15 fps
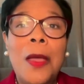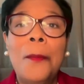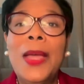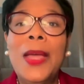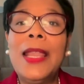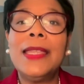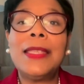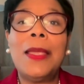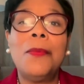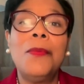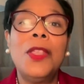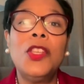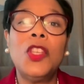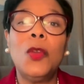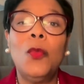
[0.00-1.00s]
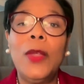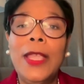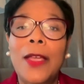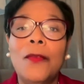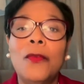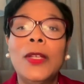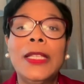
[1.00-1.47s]
But as I mentioned, we
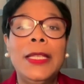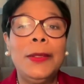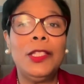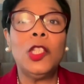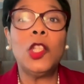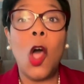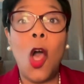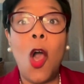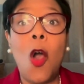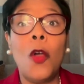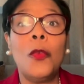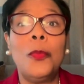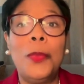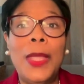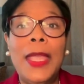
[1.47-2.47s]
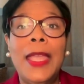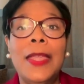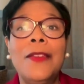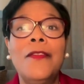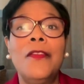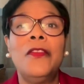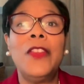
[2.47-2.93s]
have really long
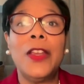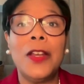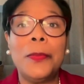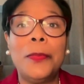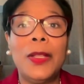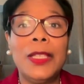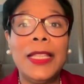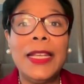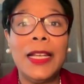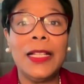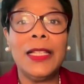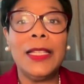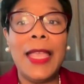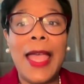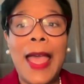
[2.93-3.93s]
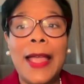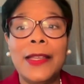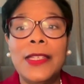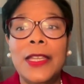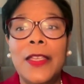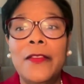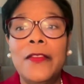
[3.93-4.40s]
been very politically
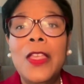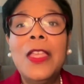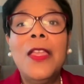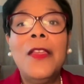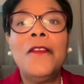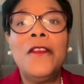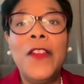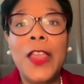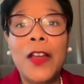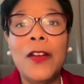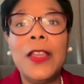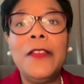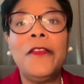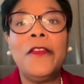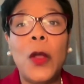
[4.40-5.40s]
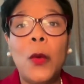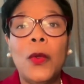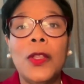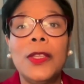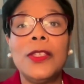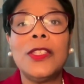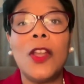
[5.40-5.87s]
active, very
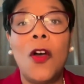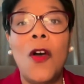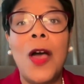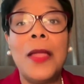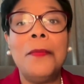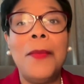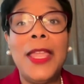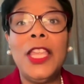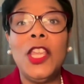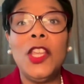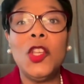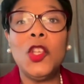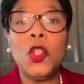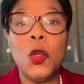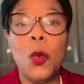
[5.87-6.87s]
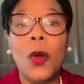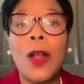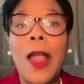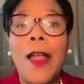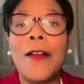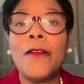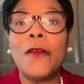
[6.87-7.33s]
focused on making sure
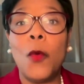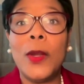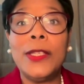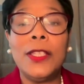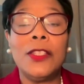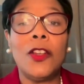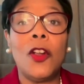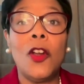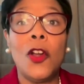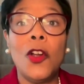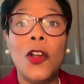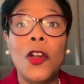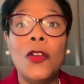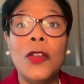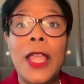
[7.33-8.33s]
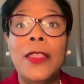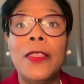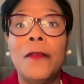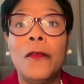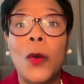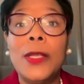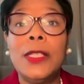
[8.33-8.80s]
our voices are heard and the
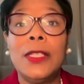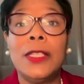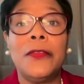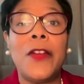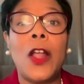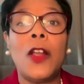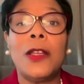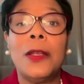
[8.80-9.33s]
voices of our